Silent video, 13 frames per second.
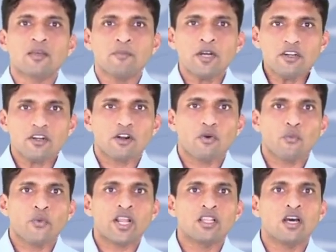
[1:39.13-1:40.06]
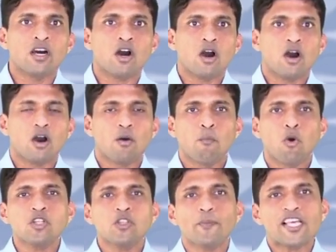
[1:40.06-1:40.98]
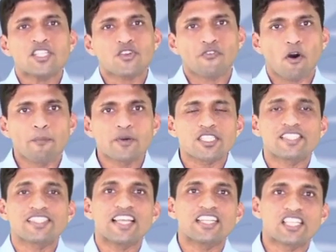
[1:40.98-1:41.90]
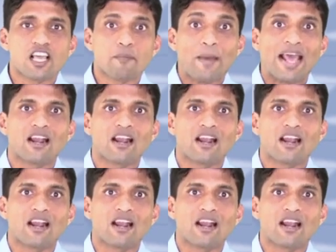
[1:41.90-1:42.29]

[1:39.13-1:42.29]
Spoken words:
nothing but where both pairs of opposite sides are